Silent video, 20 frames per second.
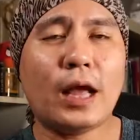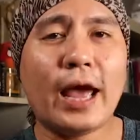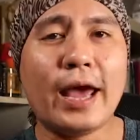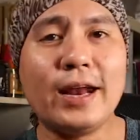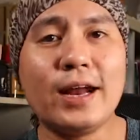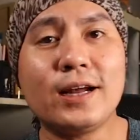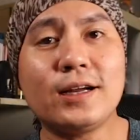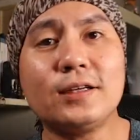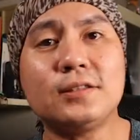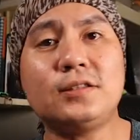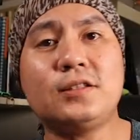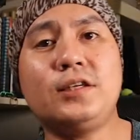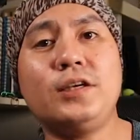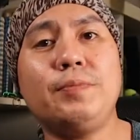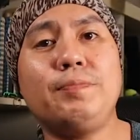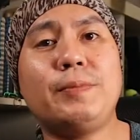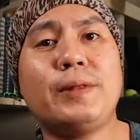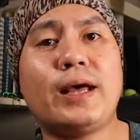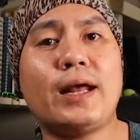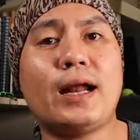Another
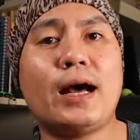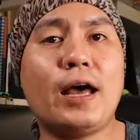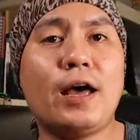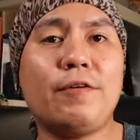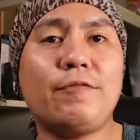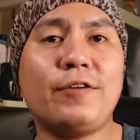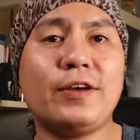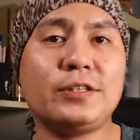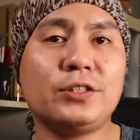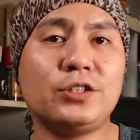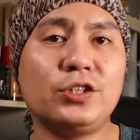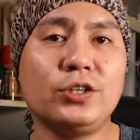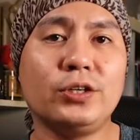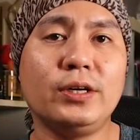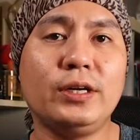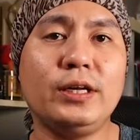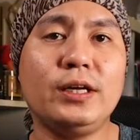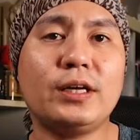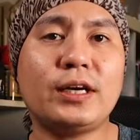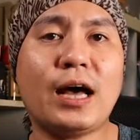tip that I have
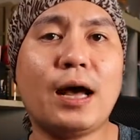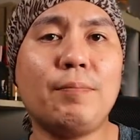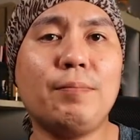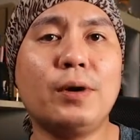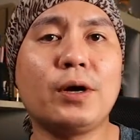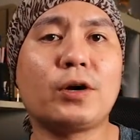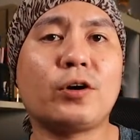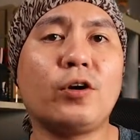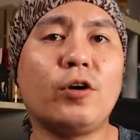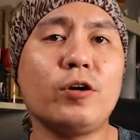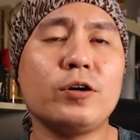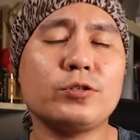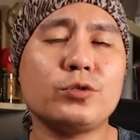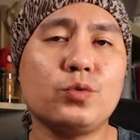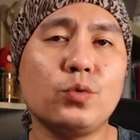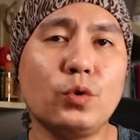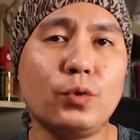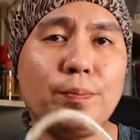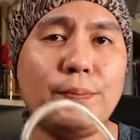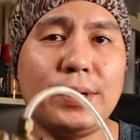actually come across
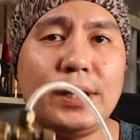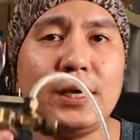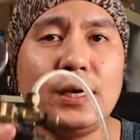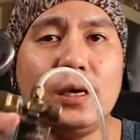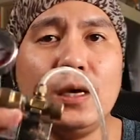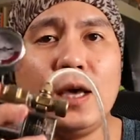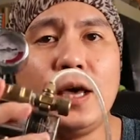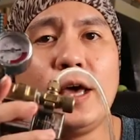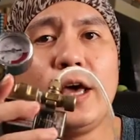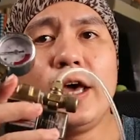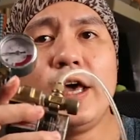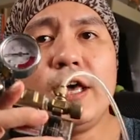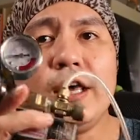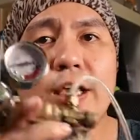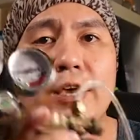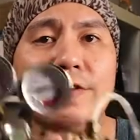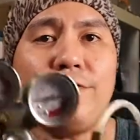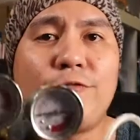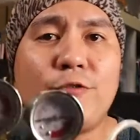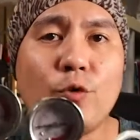will be
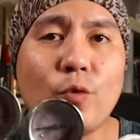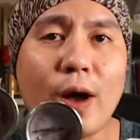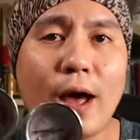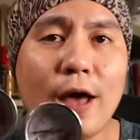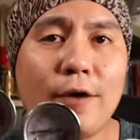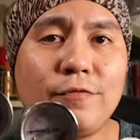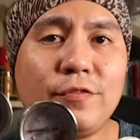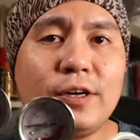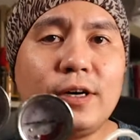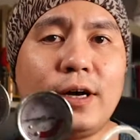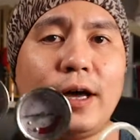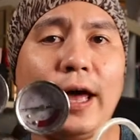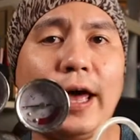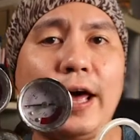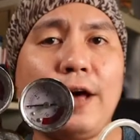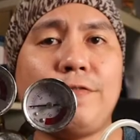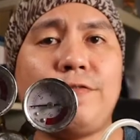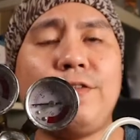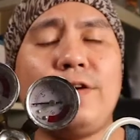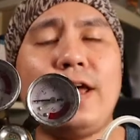if you ever
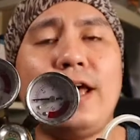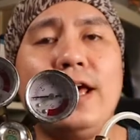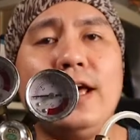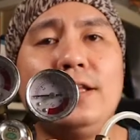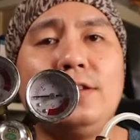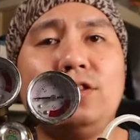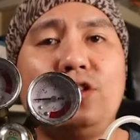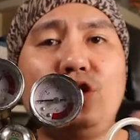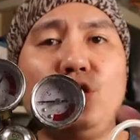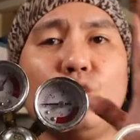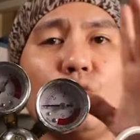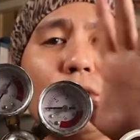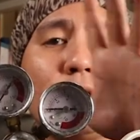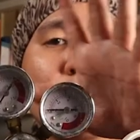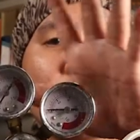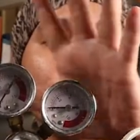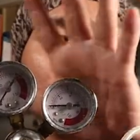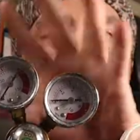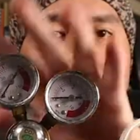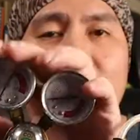have a
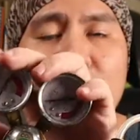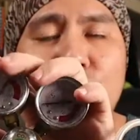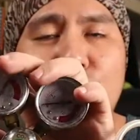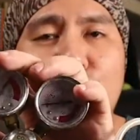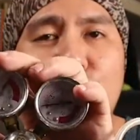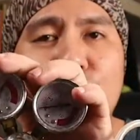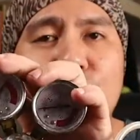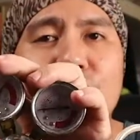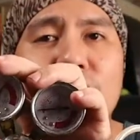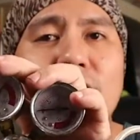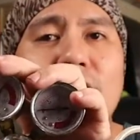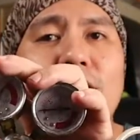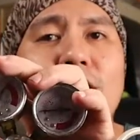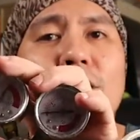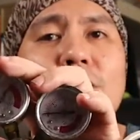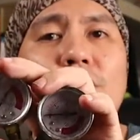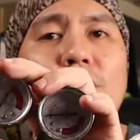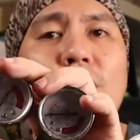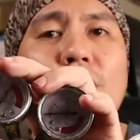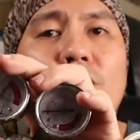dual stage
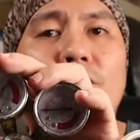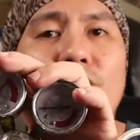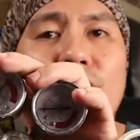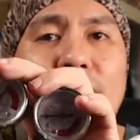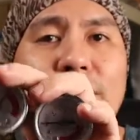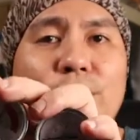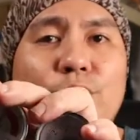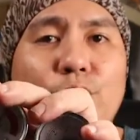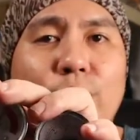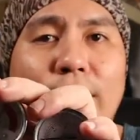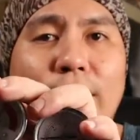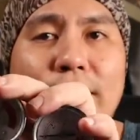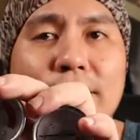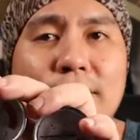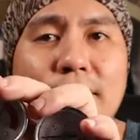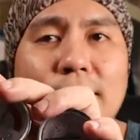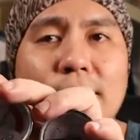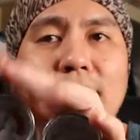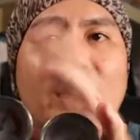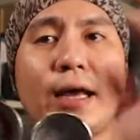
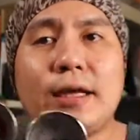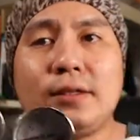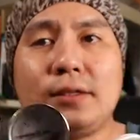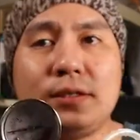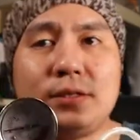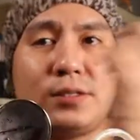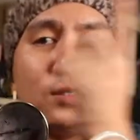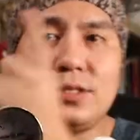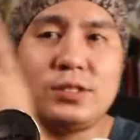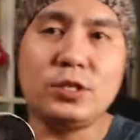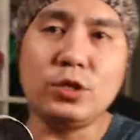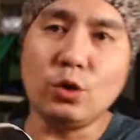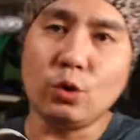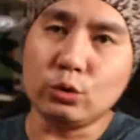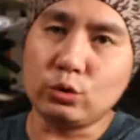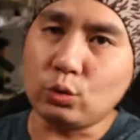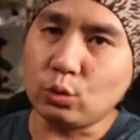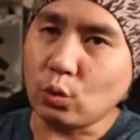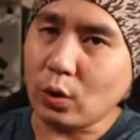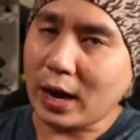regulator like the
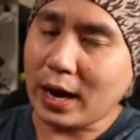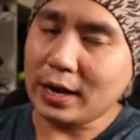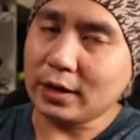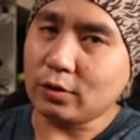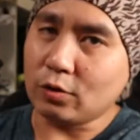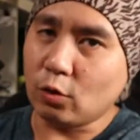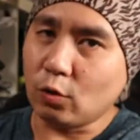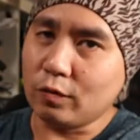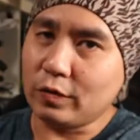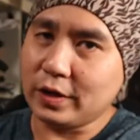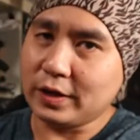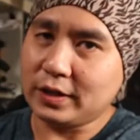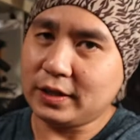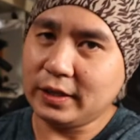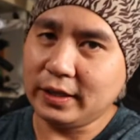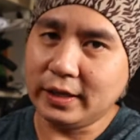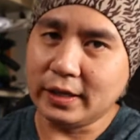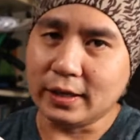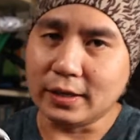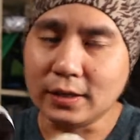Co2 Art over
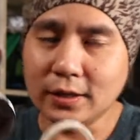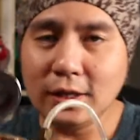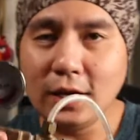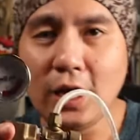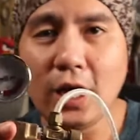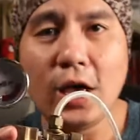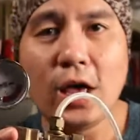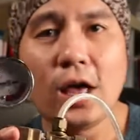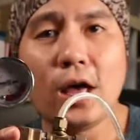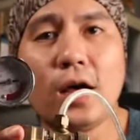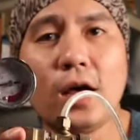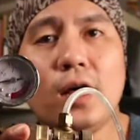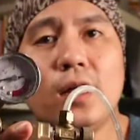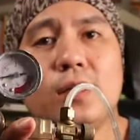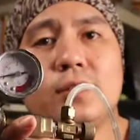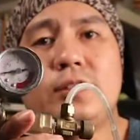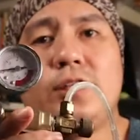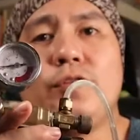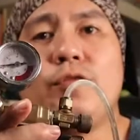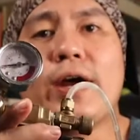here,
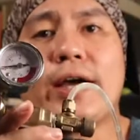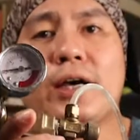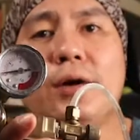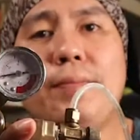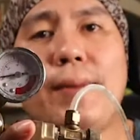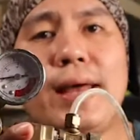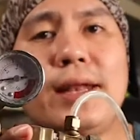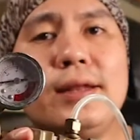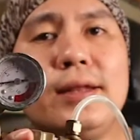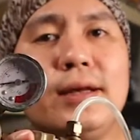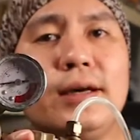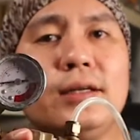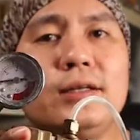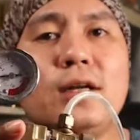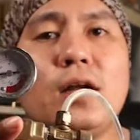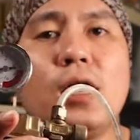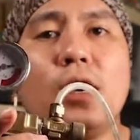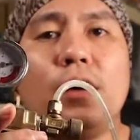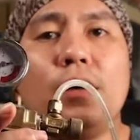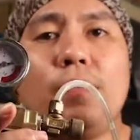the recommended
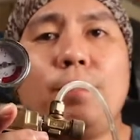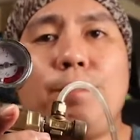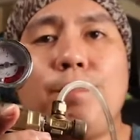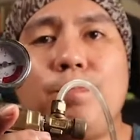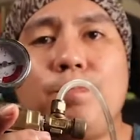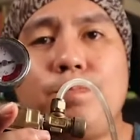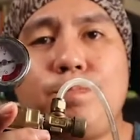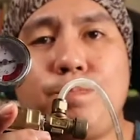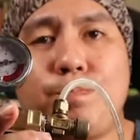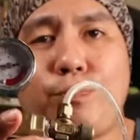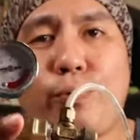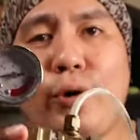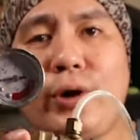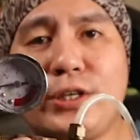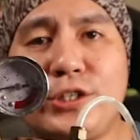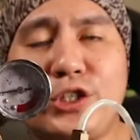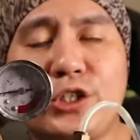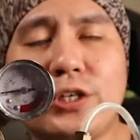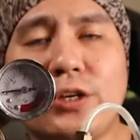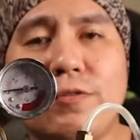
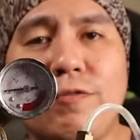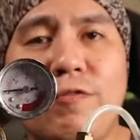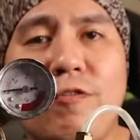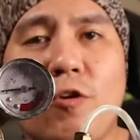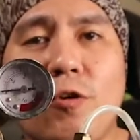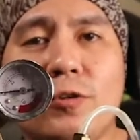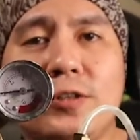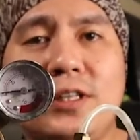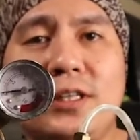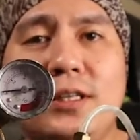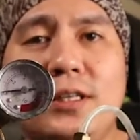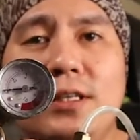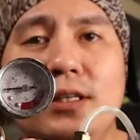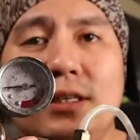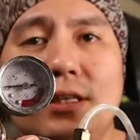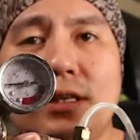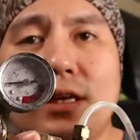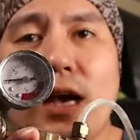pressure for the